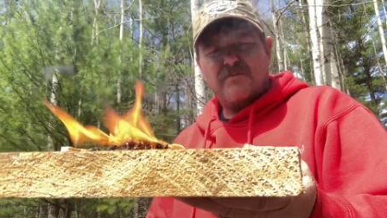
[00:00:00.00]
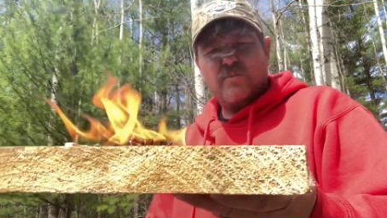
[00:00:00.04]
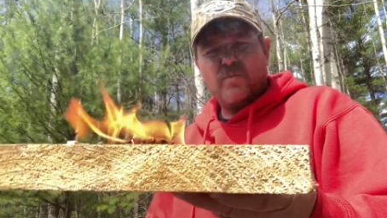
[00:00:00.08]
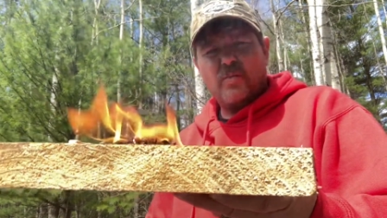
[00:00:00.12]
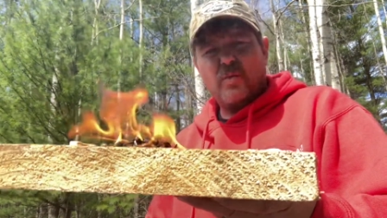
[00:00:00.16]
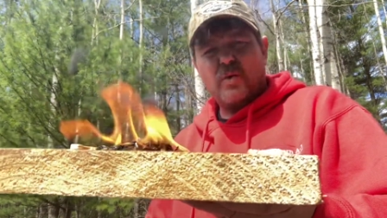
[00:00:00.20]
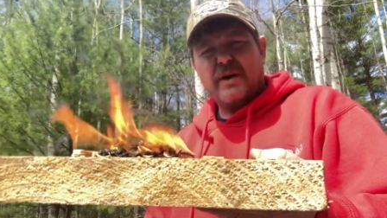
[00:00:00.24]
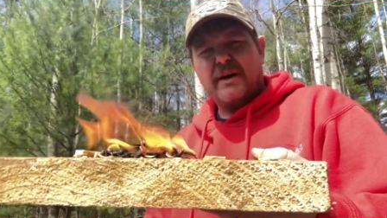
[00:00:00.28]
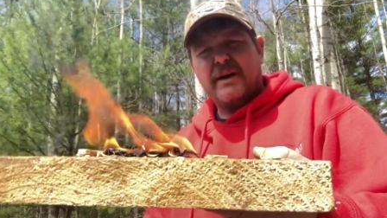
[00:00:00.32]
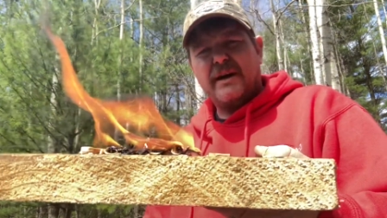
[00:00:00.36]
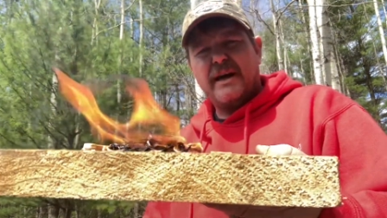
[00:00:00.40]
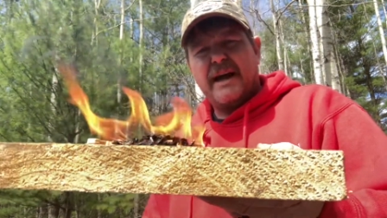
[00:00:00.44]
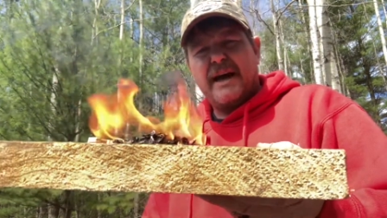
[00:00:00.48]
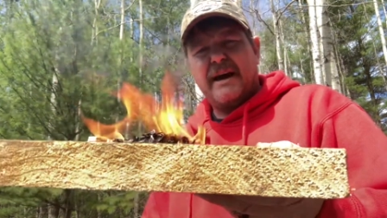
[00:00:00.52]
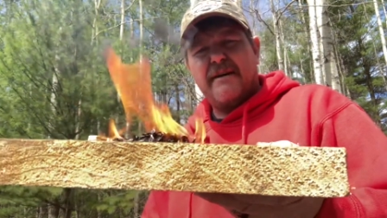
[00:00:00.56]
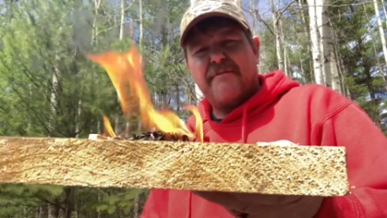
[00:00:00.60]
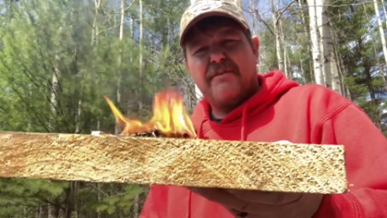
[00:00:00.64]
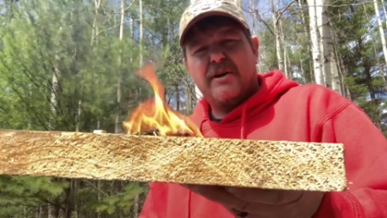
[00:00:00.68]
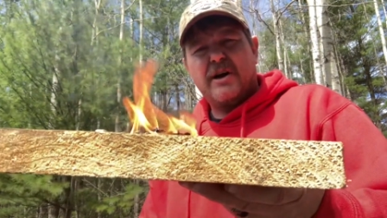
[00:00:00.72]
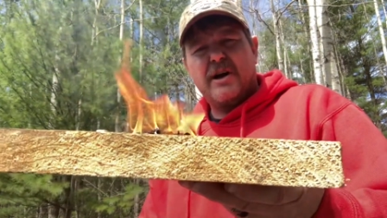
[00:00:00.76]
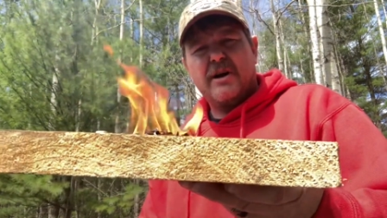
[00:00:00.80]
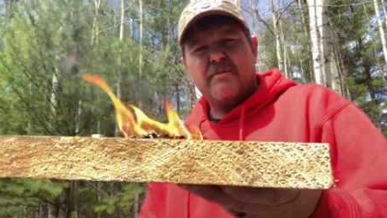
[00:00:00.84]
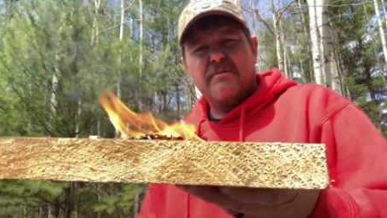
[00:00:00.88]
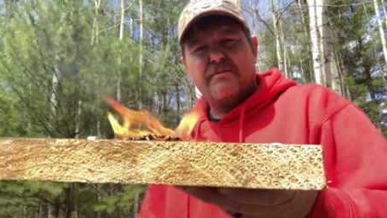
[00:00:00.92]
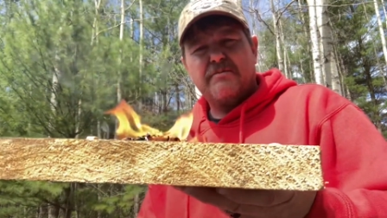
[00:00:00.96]
One and a half
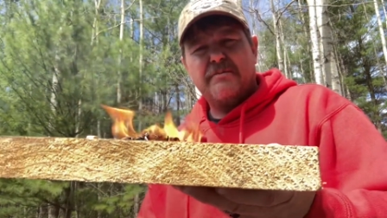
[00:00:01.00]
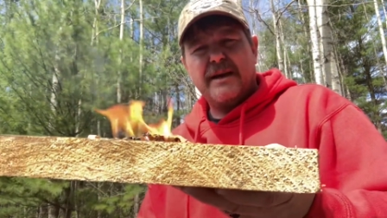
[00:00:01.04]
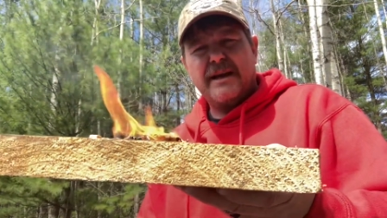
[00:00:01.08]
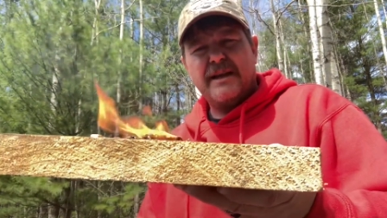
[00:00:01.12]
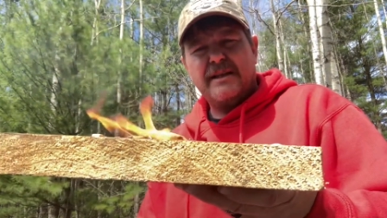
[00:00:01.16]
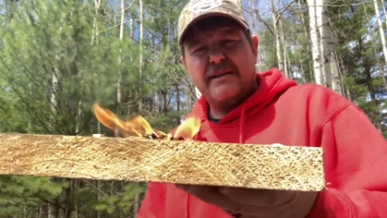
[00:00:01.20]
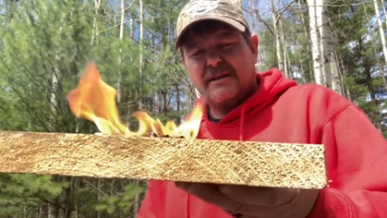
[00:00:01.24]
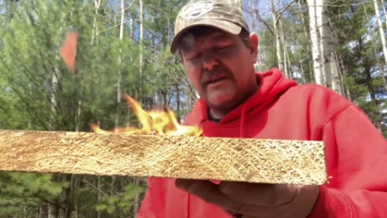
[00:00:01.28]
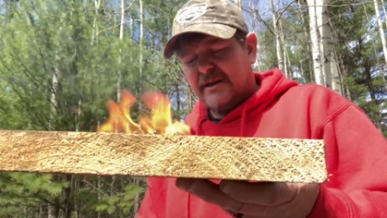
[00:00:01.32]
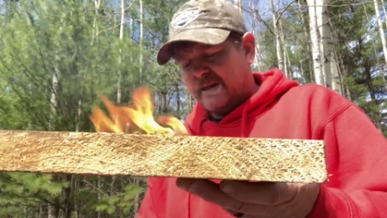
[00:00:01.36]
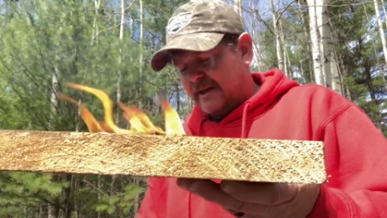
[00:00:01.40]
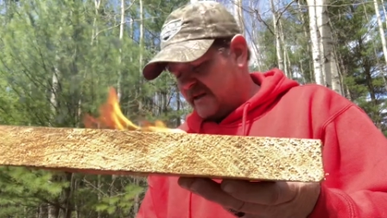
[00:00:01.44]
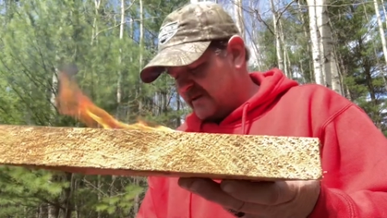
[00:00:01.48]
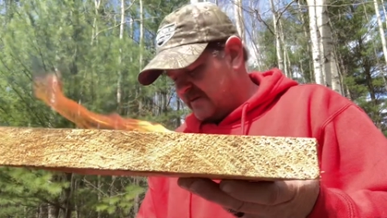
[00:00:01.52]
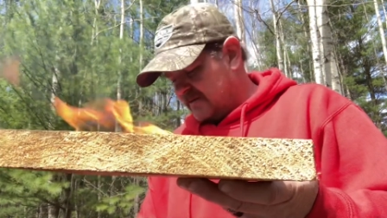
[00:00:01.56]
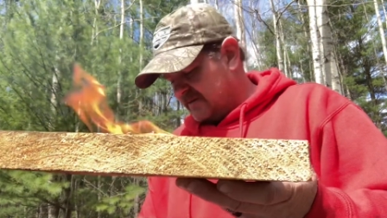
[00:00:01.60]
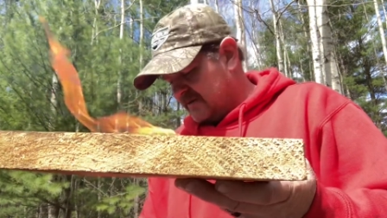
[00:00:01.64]
arm, basically.